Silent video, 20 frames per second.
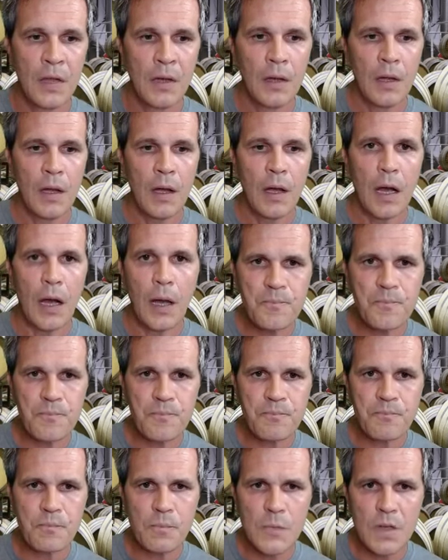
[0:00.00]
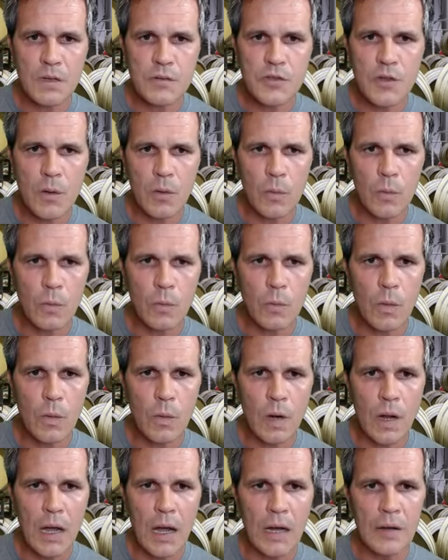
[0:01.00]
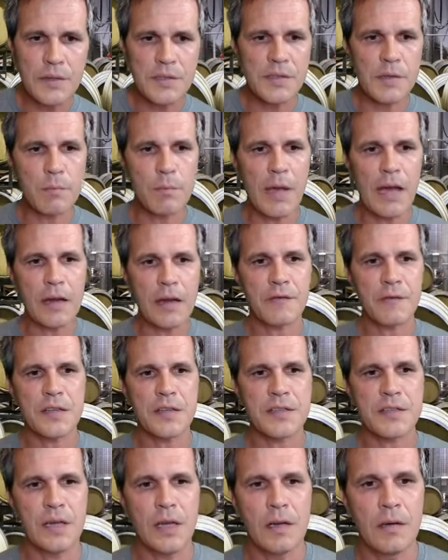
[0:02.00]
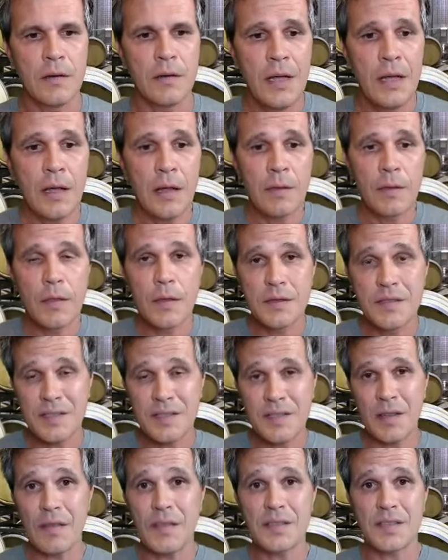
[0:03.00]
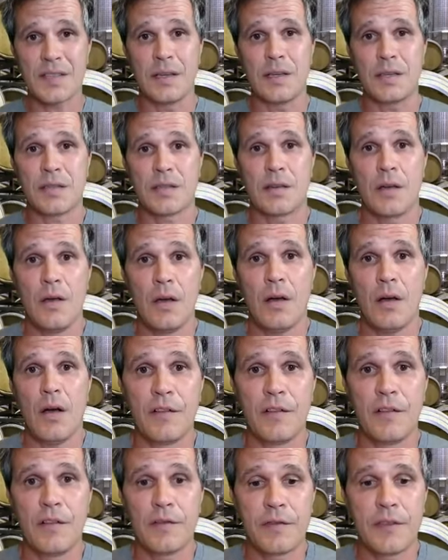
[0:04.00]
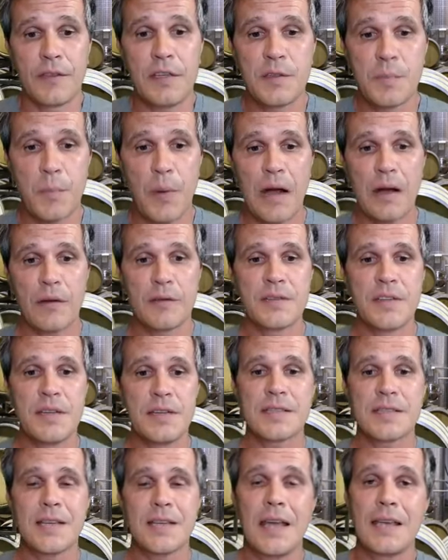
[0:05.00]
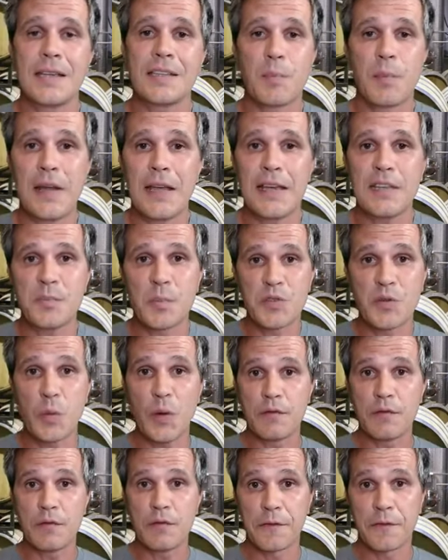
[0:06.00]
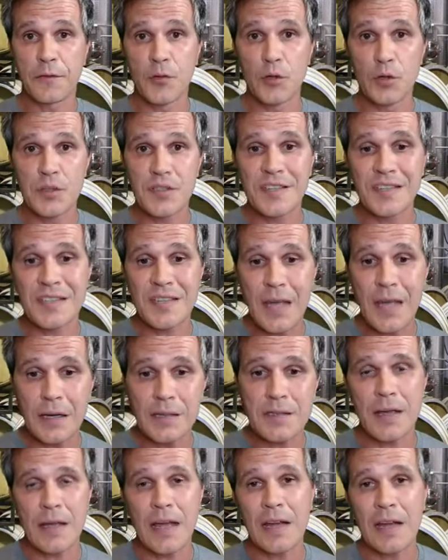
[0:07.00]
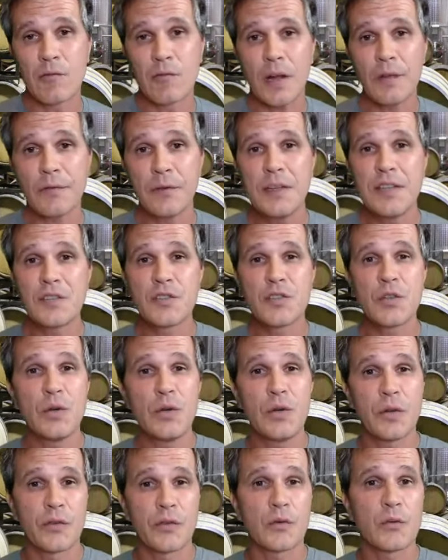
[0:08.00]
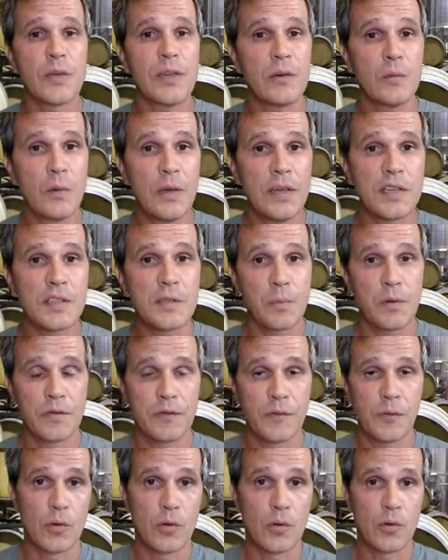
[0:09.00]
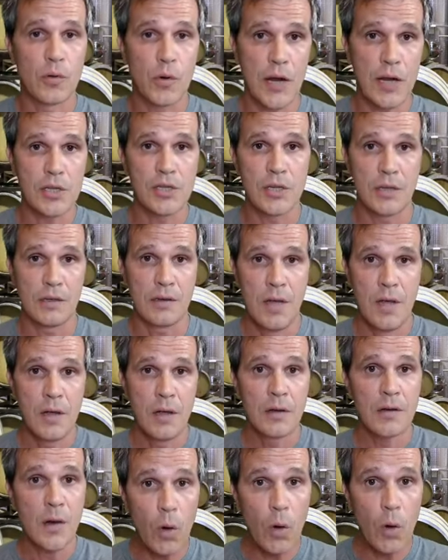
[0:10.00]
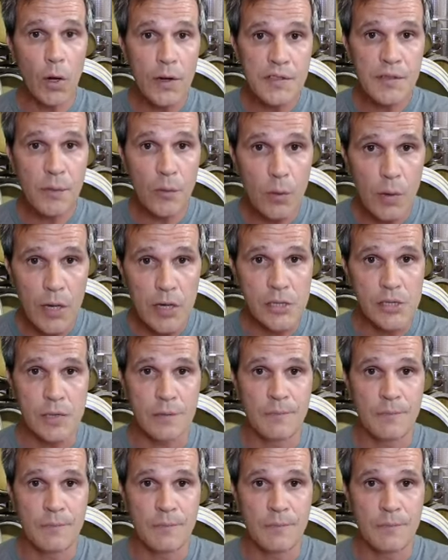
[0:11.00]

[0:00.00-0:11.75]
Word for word: Um, so how does it manifest in the synthesis of these pyrazines takes place between fruit set and roughly two to three weeks before veraison. Now what is veraison?